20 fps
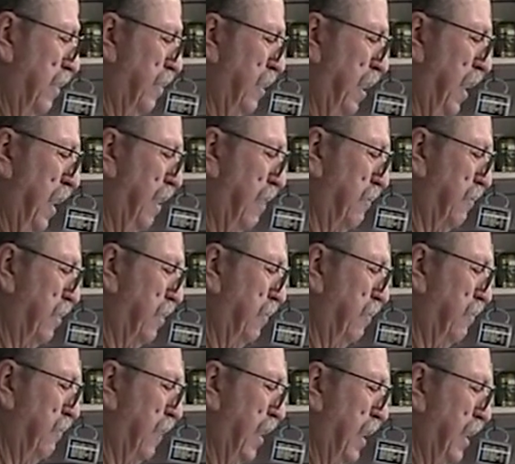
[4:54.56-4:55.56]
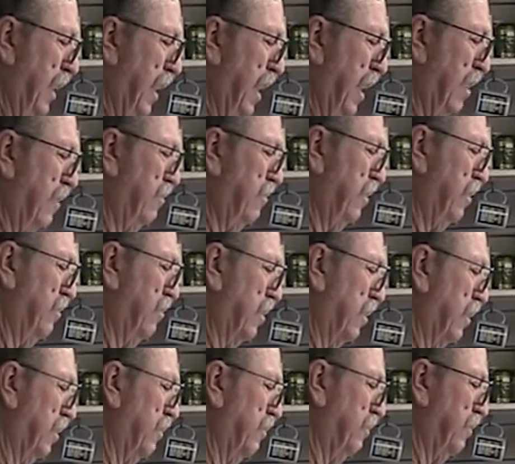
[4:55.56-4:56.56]
They have good fatty acids. They're
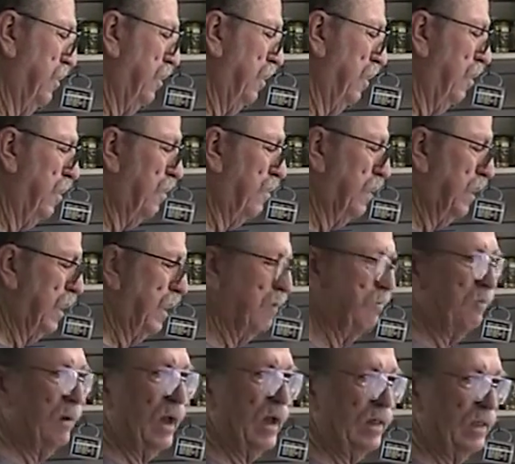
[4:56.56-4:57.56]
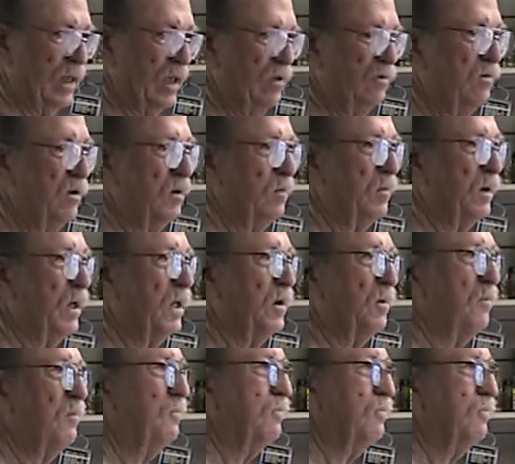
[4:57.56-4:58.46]
good for the heart. They got magnesium in them,